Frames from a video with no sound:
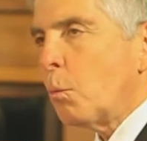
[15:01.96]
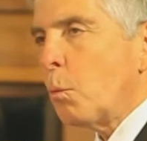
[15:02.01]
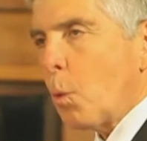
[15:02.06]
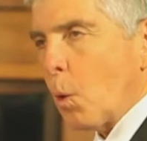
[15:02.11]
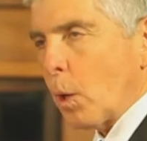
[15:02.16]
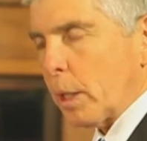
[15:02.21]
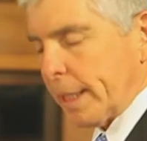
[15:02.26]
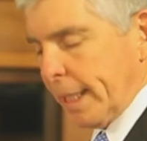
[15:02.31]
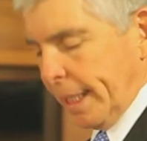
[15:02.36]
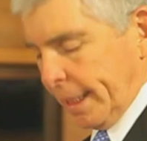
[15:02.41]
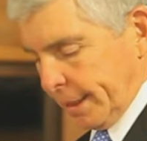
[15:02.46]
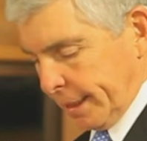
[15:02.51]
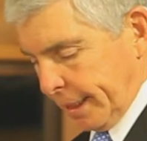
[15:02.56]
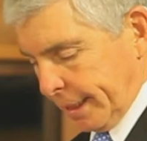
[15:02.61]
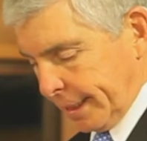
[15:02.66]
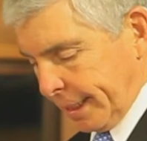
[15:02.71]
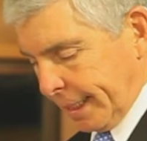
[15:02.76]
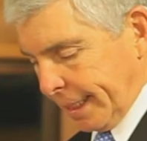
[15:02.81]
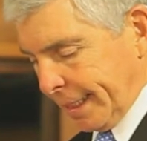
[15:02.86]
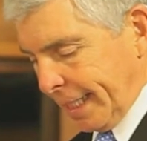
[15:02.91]
We're
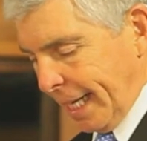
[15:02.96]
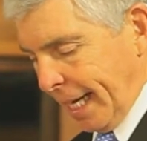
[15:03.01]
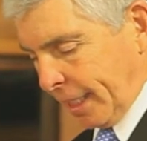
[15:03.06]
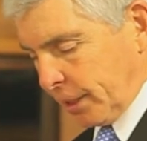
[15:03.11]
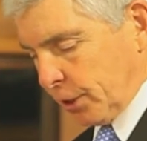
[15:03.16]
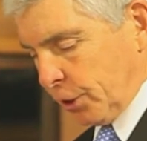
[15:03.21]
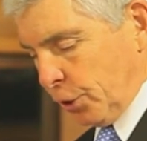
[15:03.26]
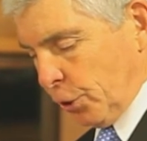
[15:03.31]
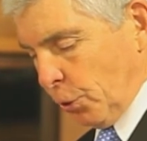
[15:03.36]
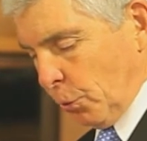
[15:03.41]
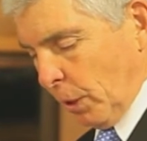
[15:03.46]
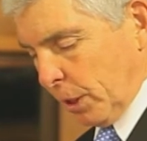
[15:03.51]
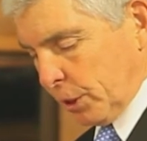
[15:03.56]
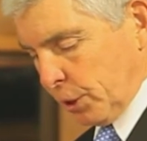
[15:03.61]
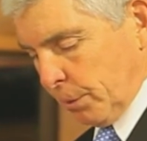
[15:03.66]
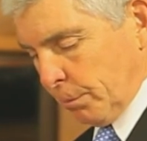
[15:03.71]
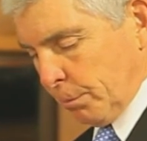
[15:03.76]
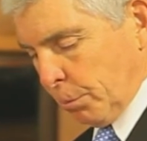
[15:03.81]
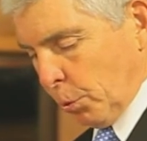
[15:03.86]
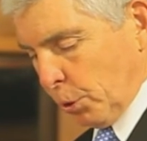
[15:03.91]
working to connect
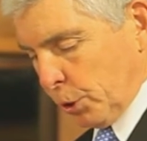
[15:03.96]
U.S.